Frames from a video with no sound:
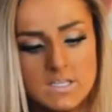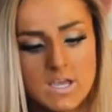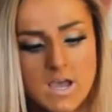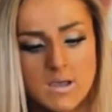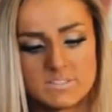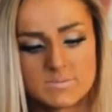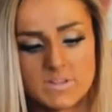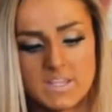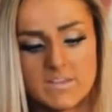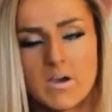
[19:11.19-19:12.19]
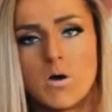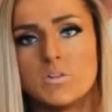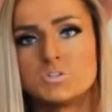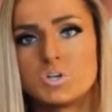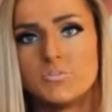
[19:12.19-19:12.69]
Um, it's where they give out all
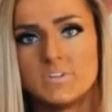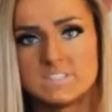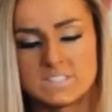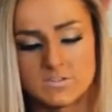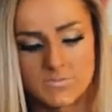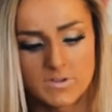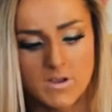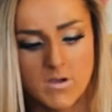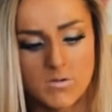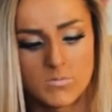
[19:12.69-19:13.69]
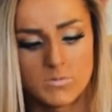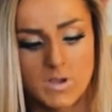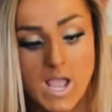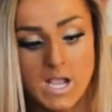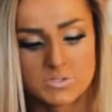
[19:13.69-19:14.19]
the trophies and you figure out
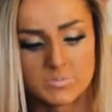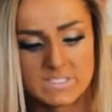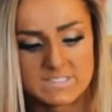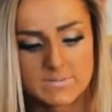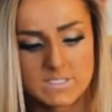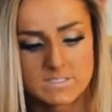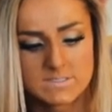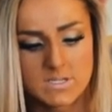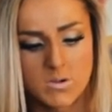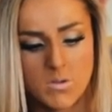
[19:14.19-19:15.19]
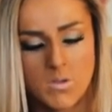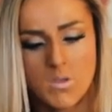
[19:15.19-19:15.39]
your actual placement. So